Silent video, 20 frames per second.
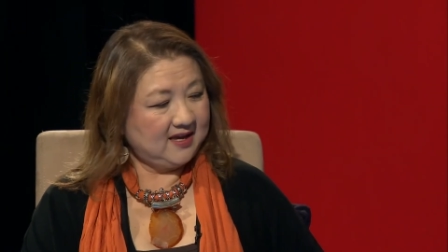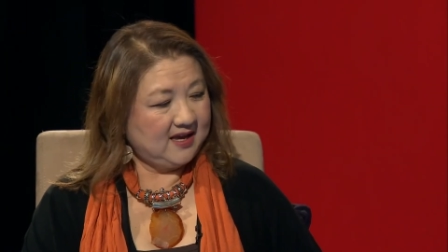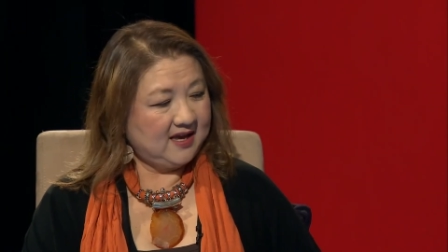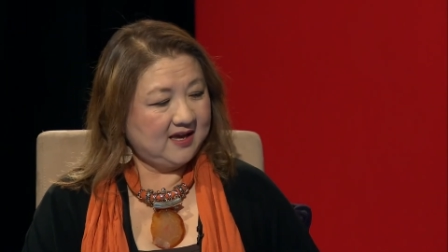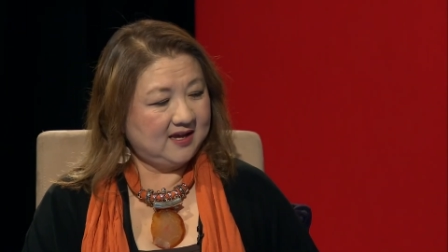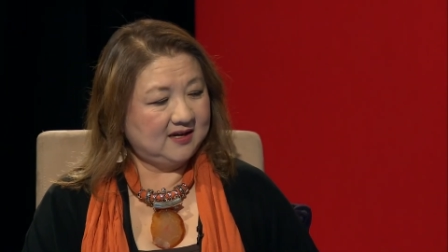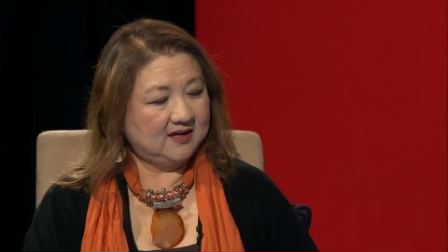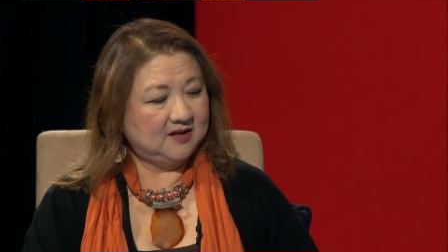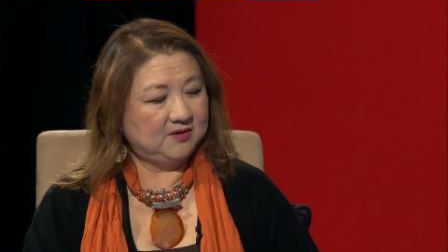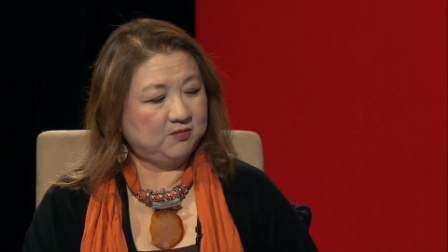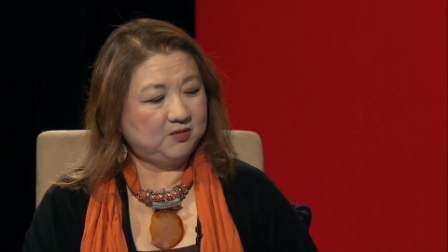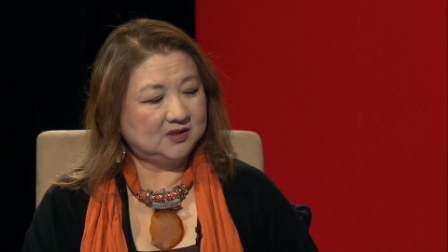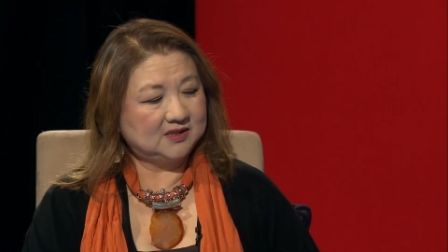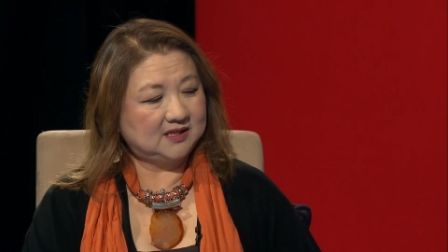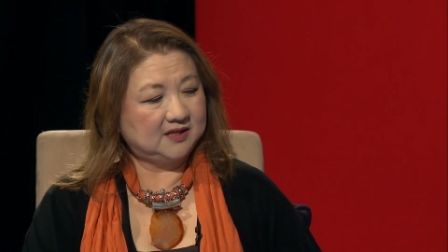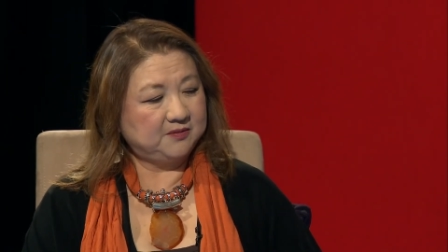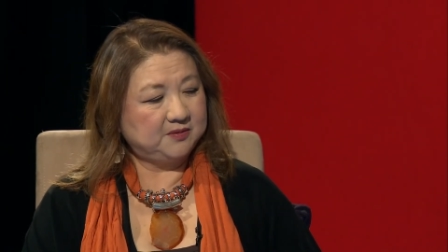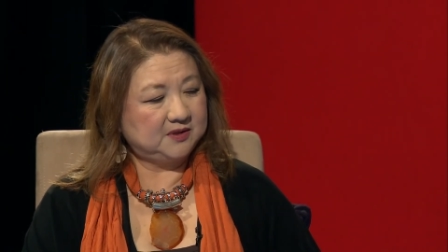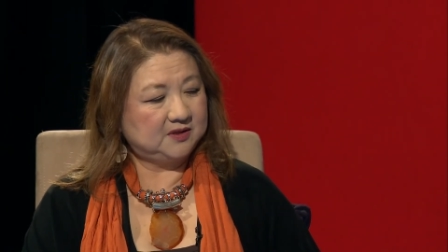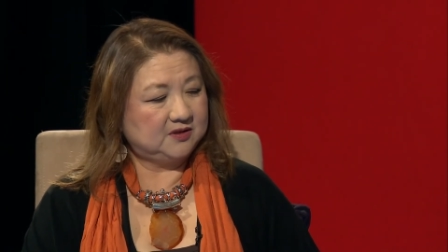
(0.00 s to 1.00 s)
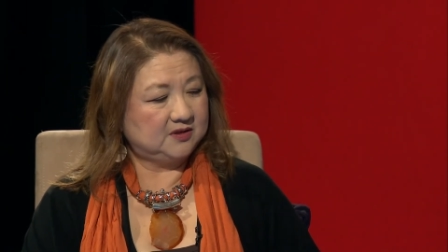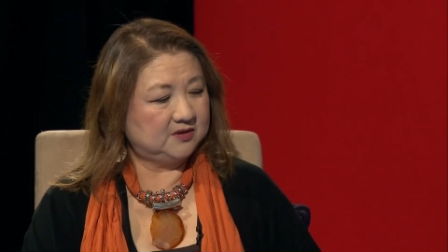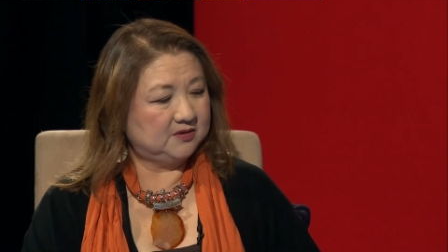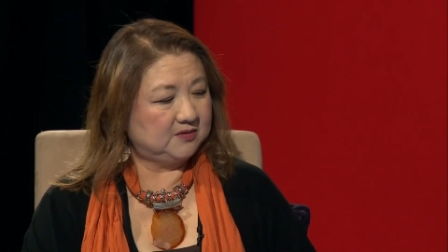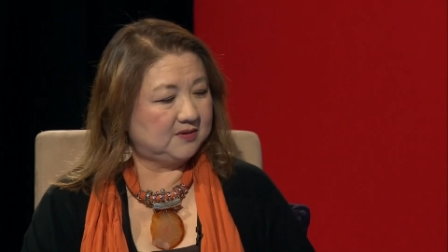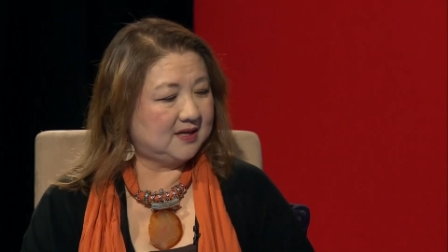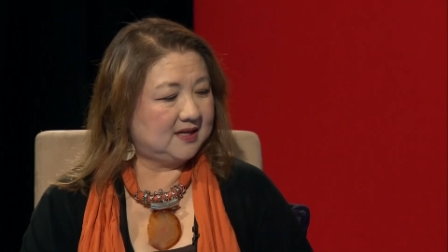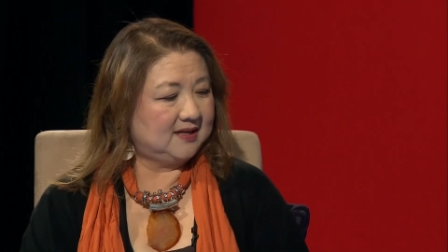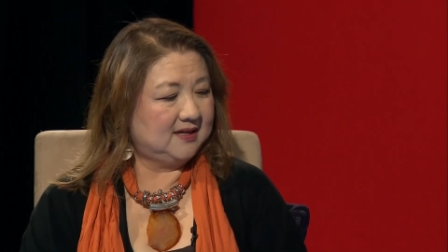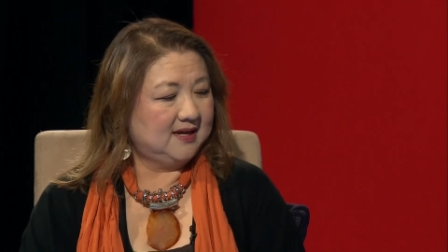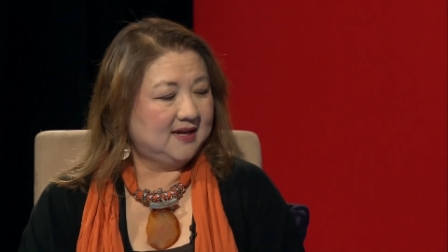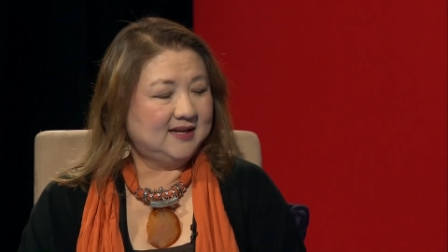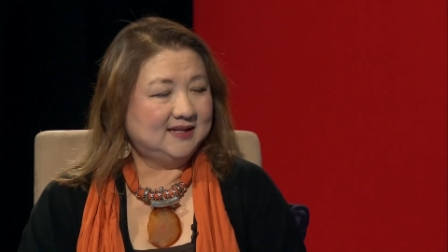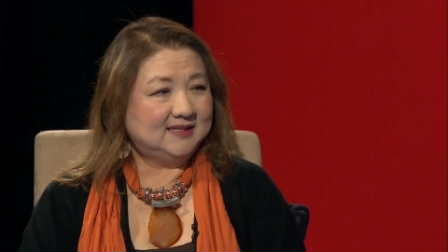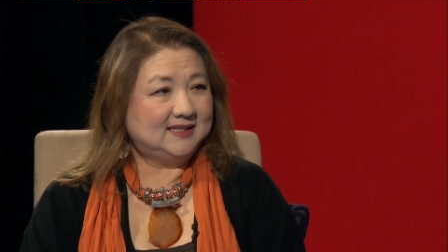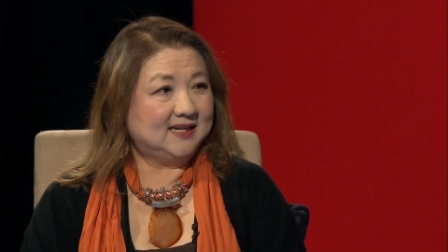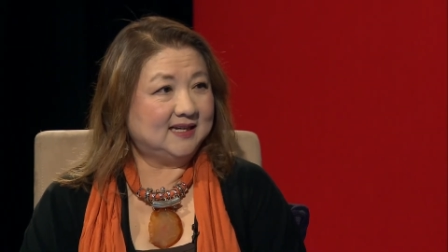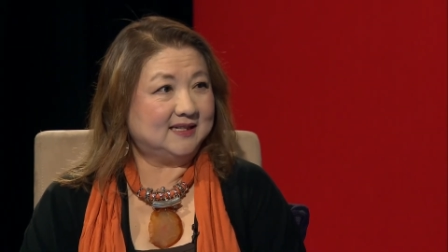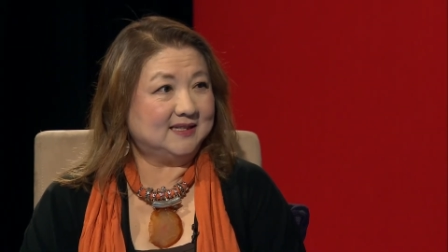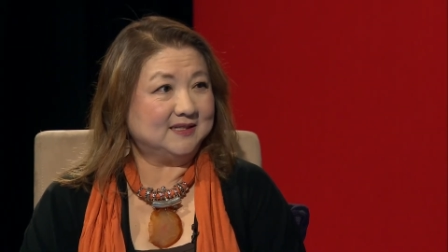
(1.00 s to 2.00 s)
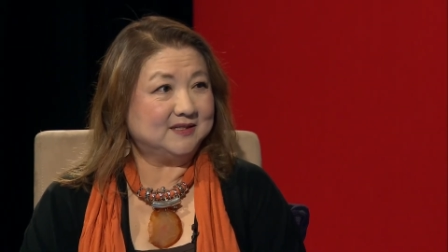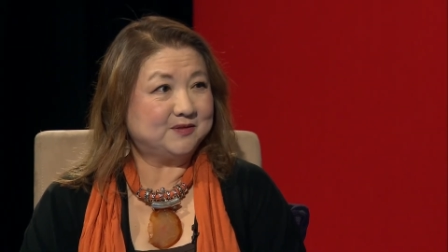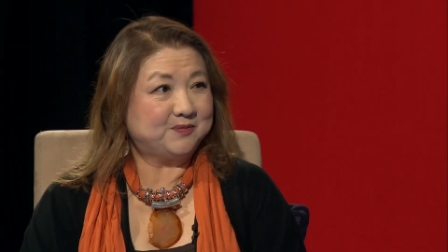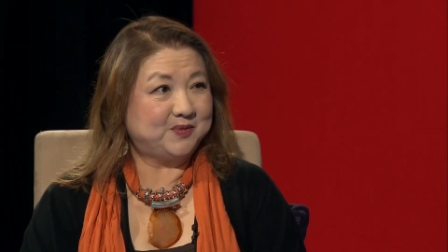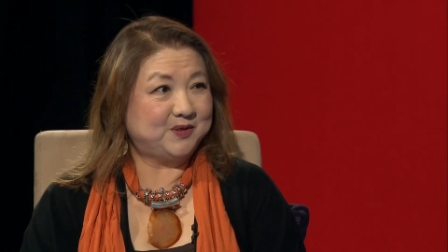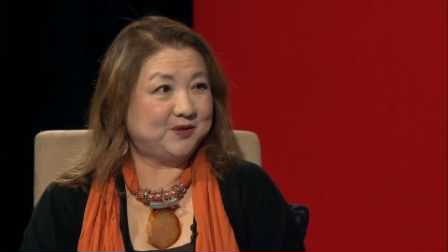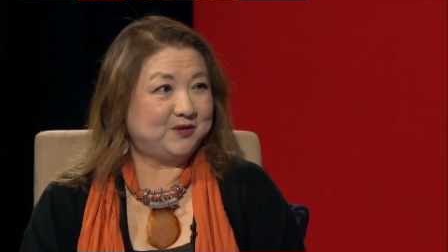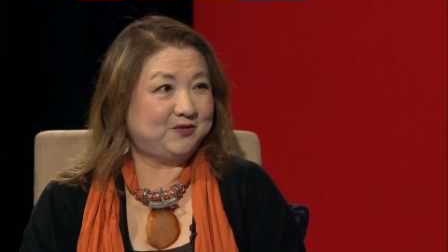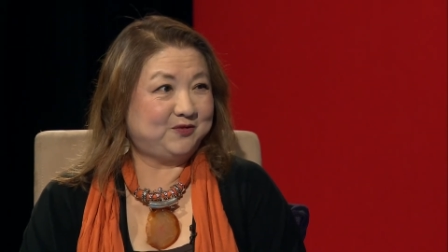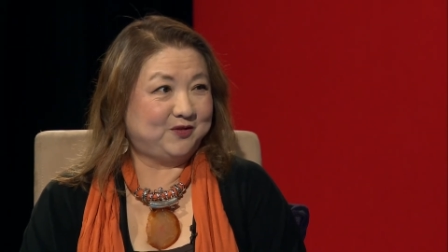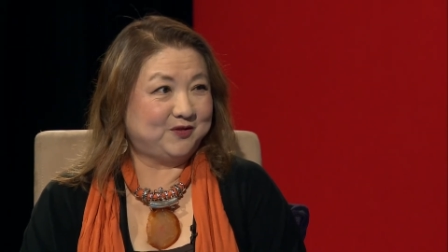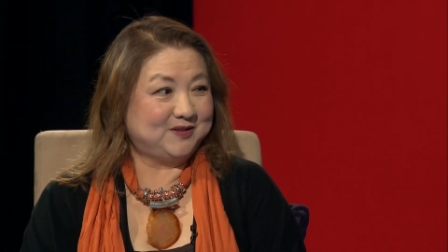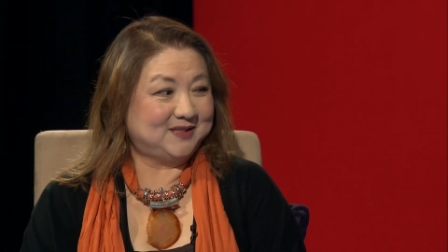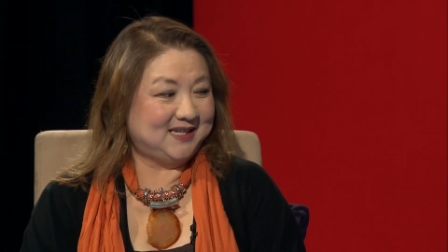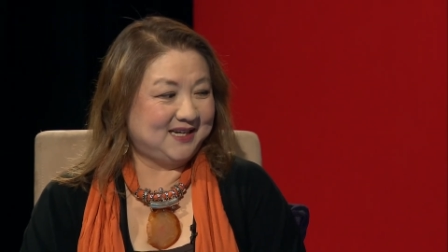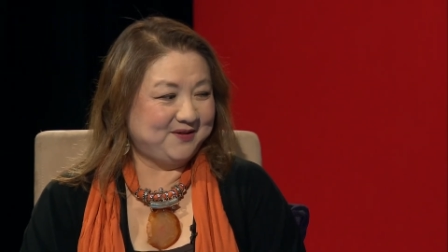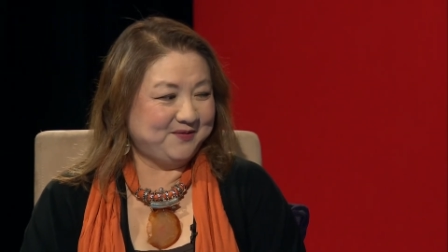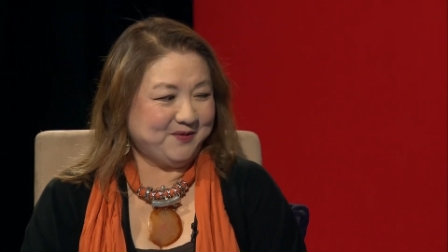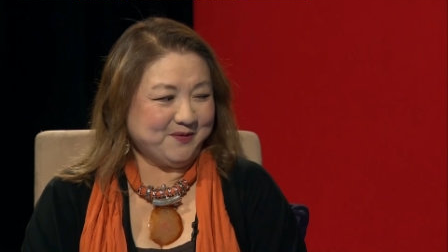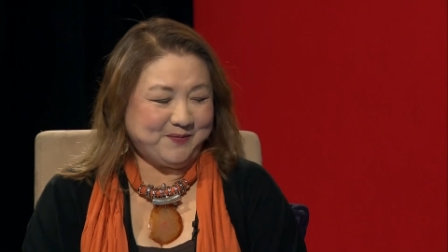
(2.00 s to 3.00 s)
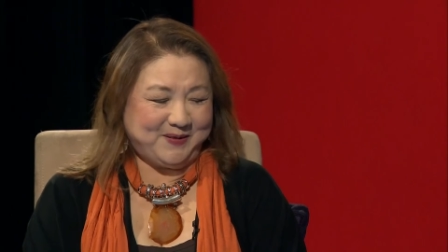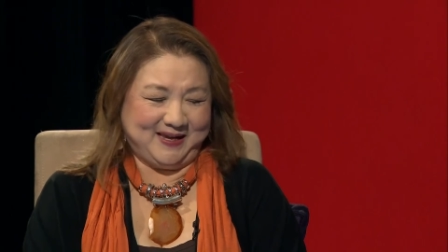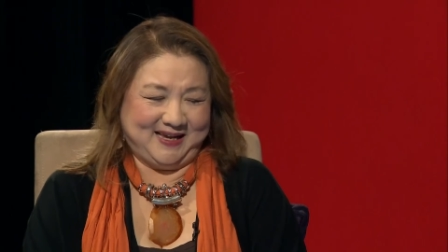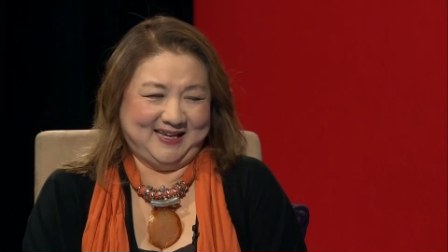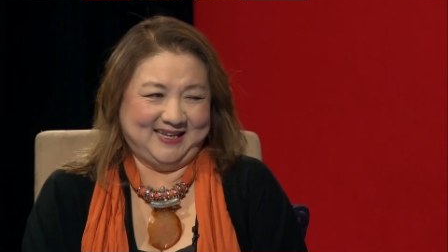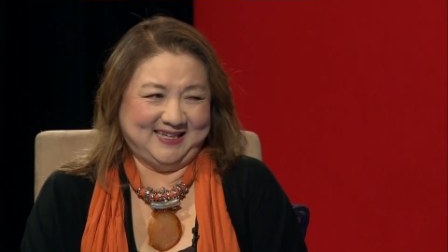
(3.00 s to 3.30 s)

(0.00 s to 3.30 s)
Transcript: and was able to uh, take this beautiful, beautiful. table